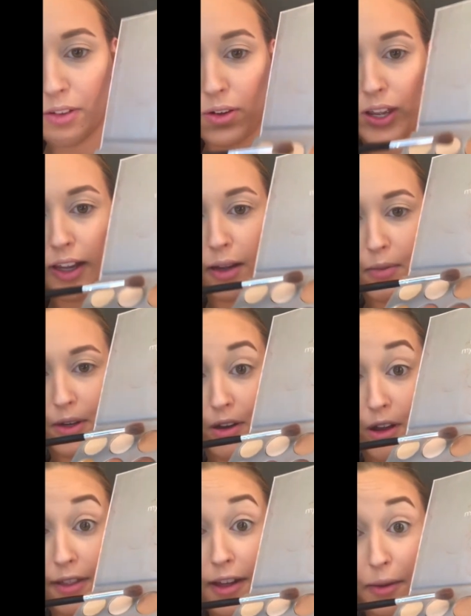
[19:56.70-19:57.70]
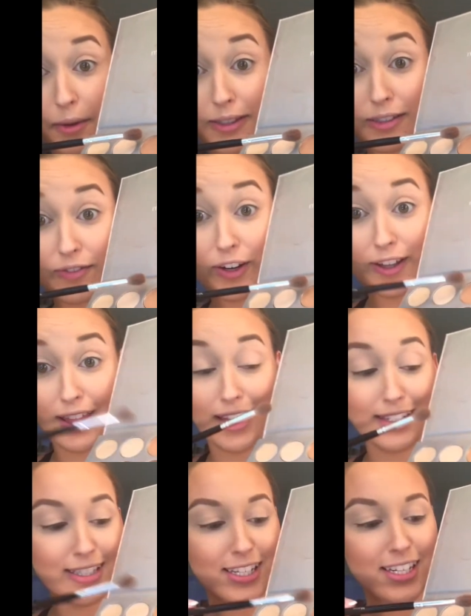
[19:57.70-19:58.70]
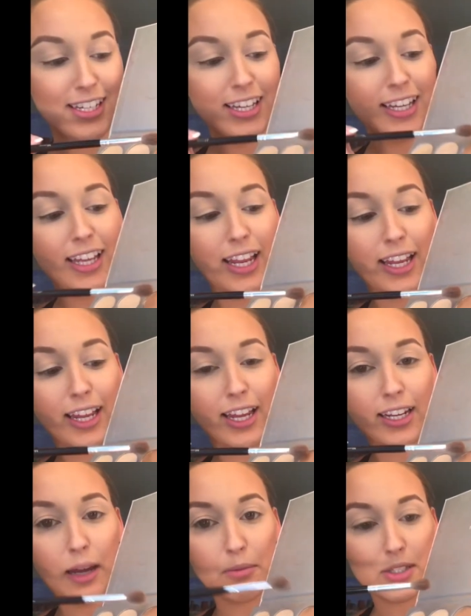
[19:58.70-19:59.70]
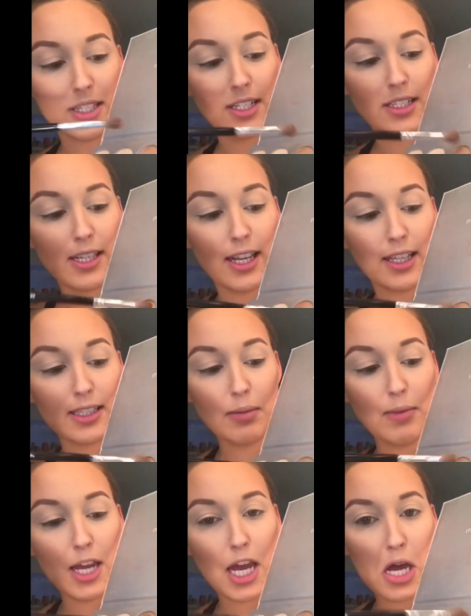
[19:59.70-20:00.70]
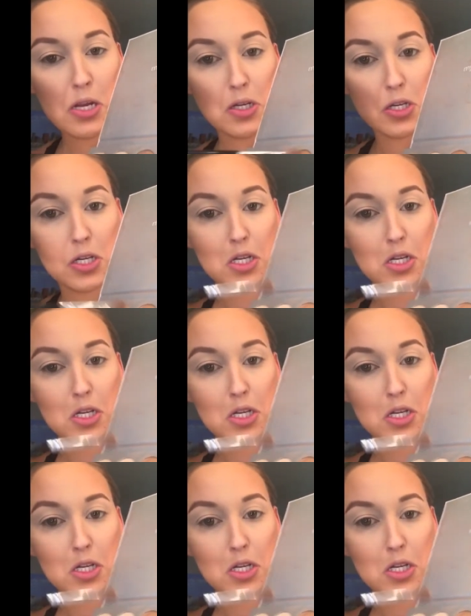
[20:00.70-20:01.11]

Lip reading: Okay, compared to all the other ones, it's very light. And I'm just gonna take some of that.